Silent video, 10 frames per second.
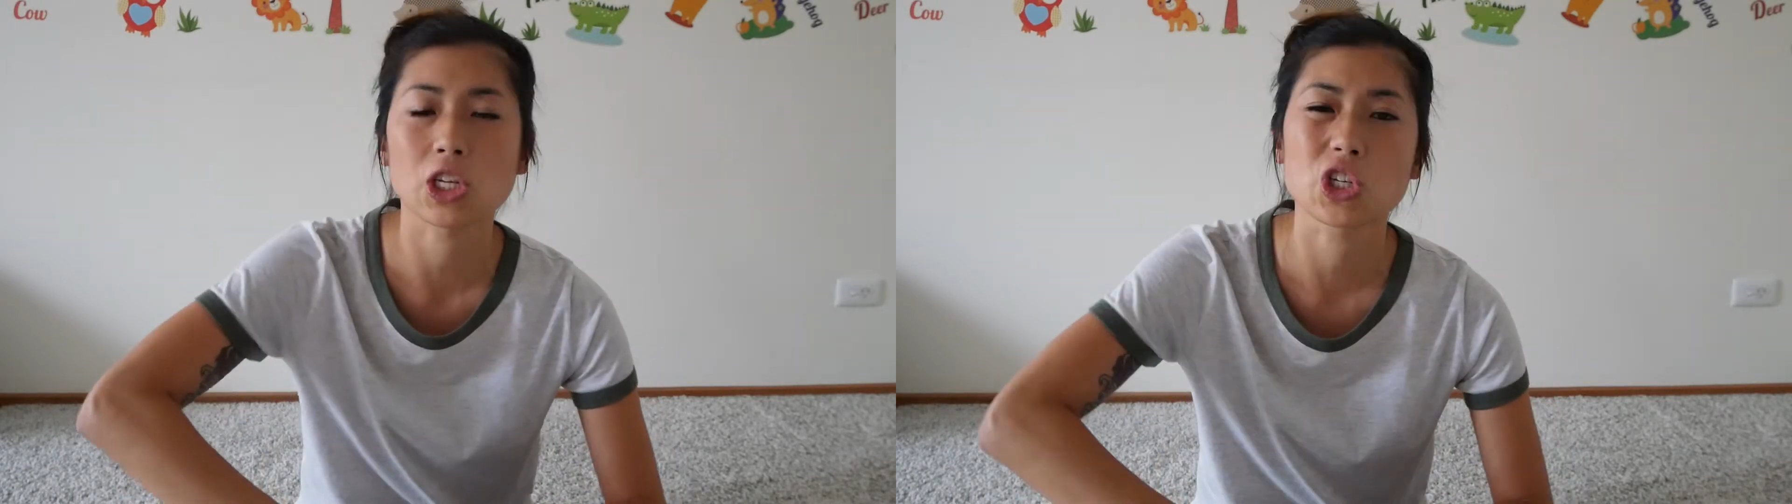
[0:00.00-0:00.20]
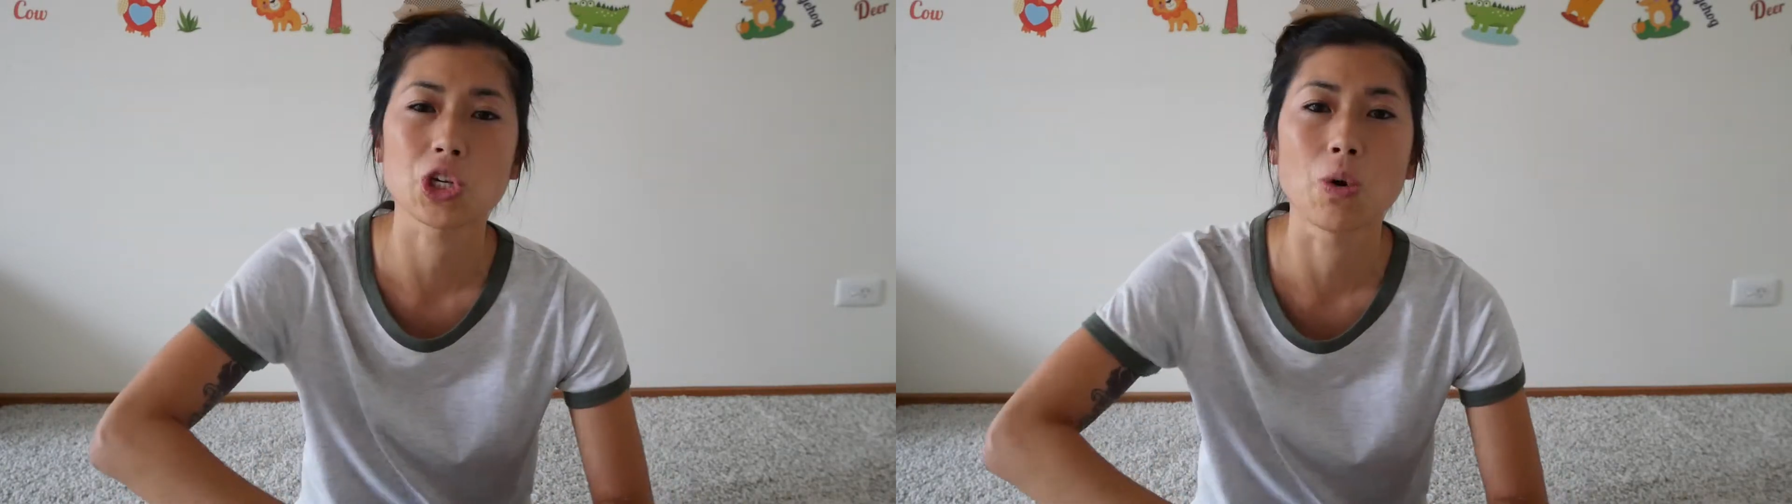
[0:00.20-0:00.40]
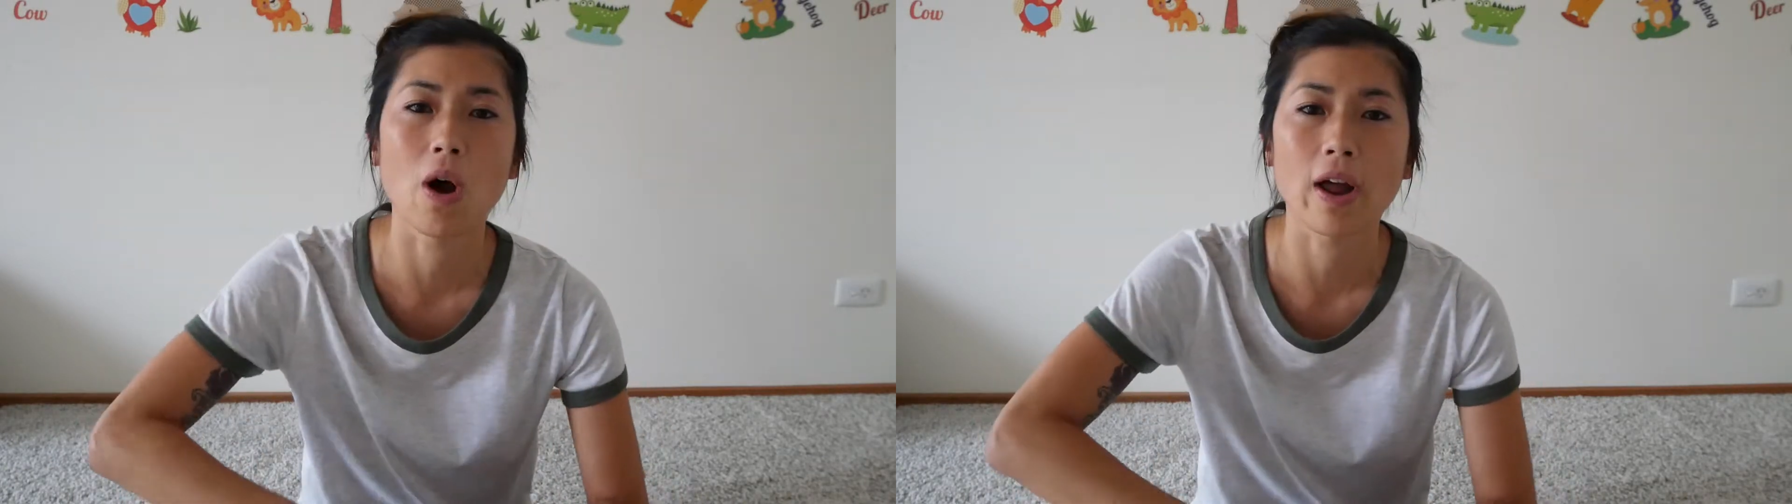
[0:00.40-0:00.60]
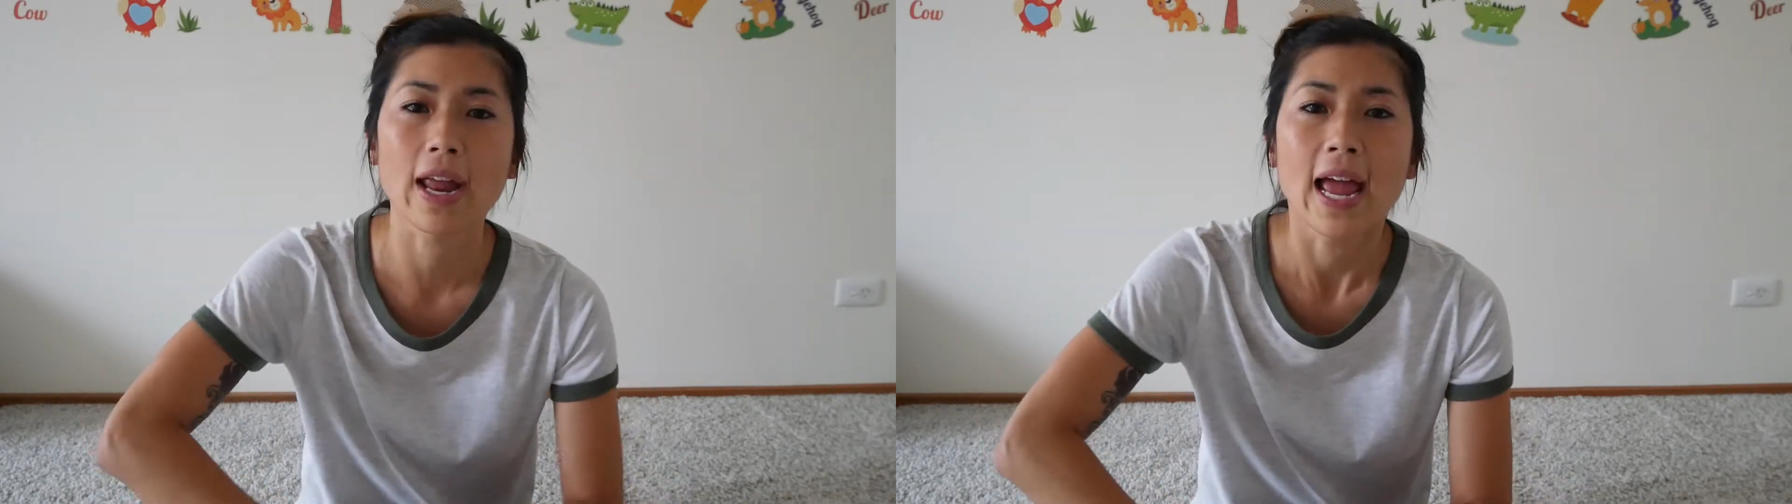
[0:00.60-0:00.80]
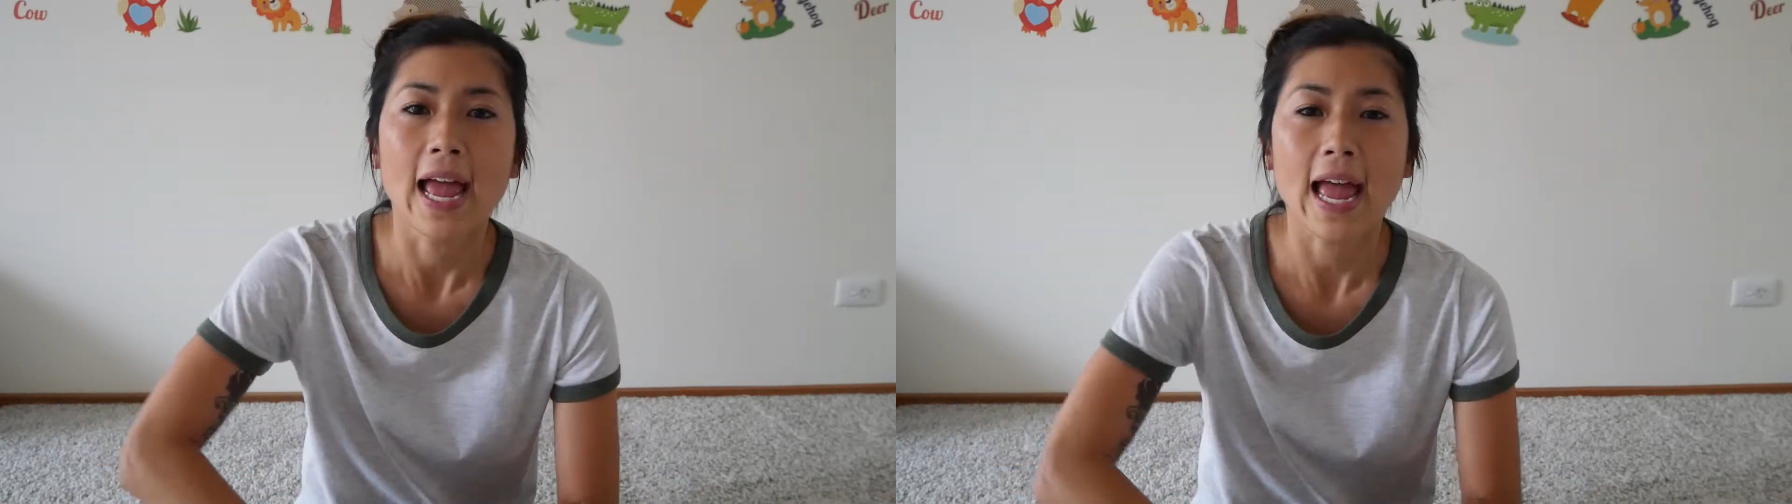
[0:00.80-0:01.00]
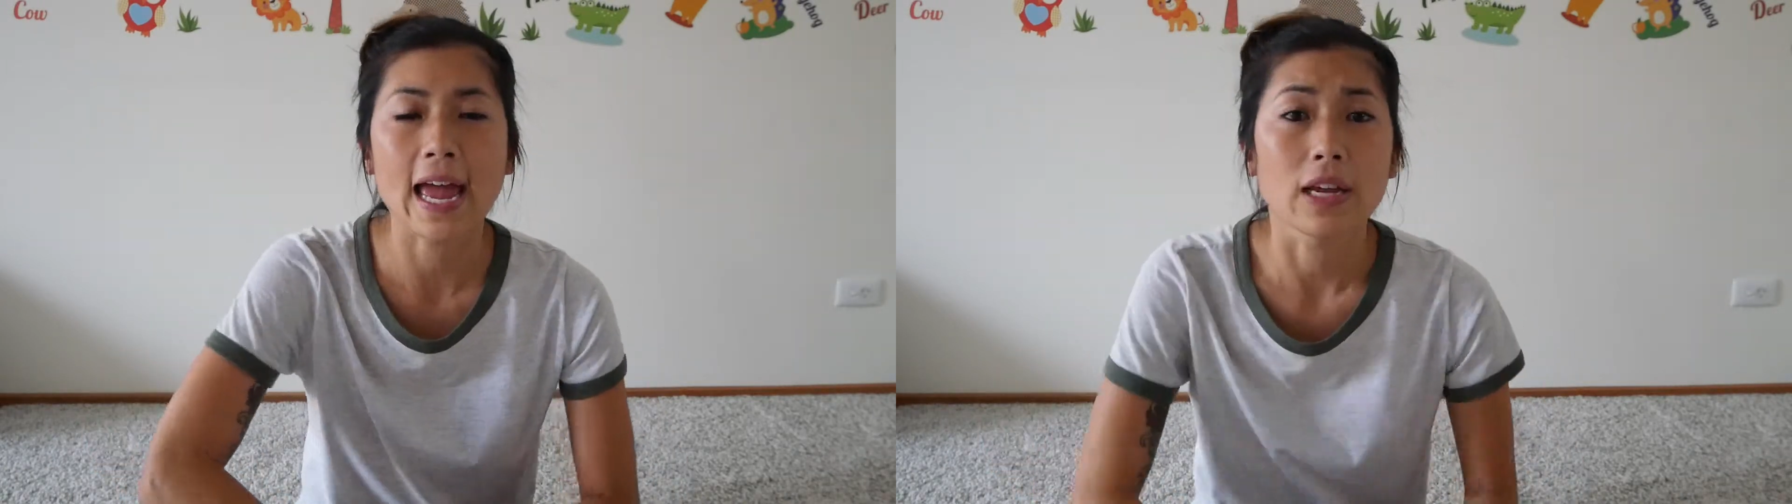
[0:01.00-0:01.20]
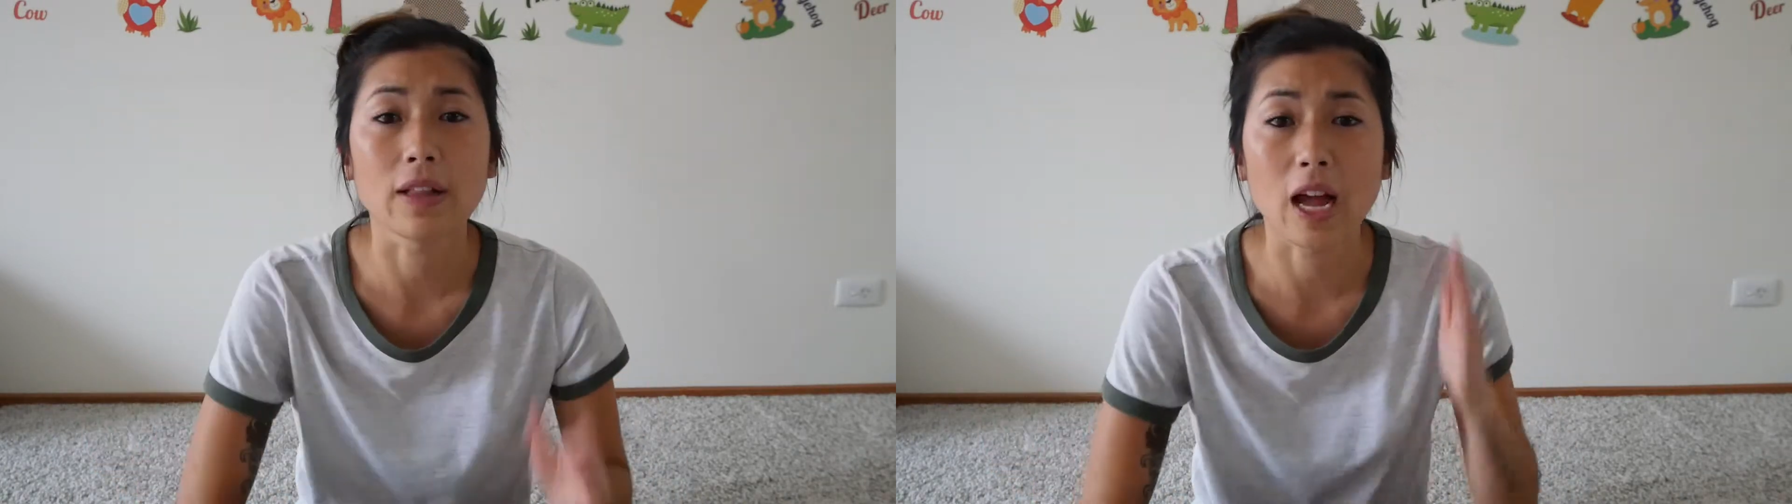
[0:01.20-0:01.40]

chew on, and it'll